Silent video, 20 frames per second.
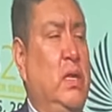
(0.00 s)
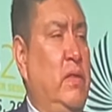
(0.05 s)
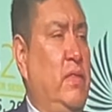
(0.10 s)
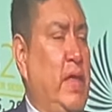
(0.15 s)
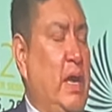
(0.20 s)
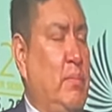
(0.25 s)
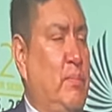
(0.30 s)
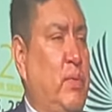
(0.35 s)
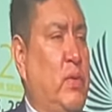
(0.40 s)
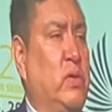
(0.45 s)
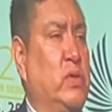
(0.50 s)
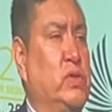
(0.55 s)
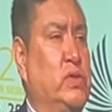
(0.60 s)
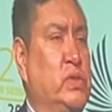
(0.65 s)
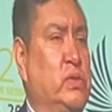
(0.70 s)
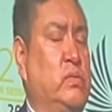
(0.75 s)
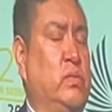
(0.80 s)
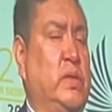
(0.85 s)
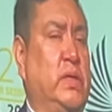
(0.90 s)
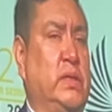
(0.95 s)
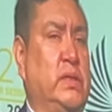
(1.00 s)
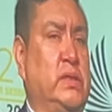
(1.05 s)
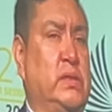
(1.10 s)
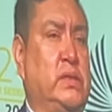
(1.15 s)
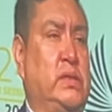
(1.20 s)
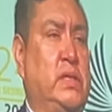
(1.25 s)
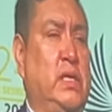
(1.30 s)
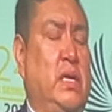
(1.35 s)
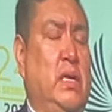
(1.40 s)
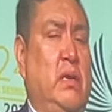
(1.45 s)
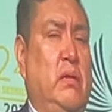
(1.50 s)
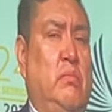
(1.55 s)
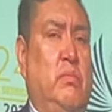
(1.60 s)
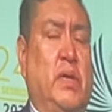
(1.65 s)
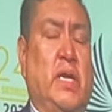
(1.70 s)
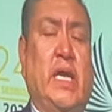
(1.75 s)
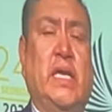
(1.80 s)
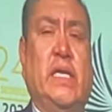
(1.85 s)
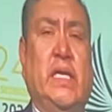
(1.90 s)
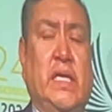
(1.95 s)
that person was,
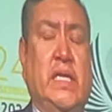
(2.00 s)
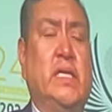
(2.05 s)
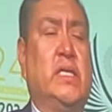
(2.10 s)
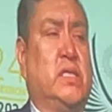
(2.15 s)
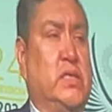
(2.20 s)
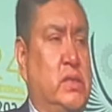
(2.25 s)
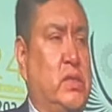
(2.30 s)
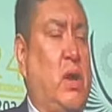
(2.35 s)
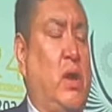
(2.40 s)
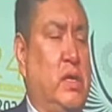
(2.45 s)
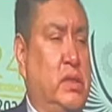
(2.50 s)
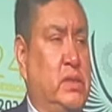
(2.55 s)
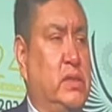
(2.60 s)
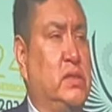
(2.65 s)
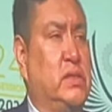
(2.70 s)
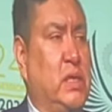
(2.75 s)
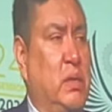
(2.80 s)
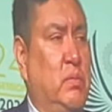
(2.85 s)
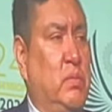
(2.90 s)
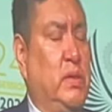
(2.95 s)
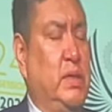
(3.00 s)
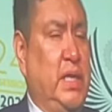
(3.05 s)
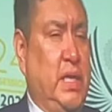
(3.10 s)
but I needed to talk to someone at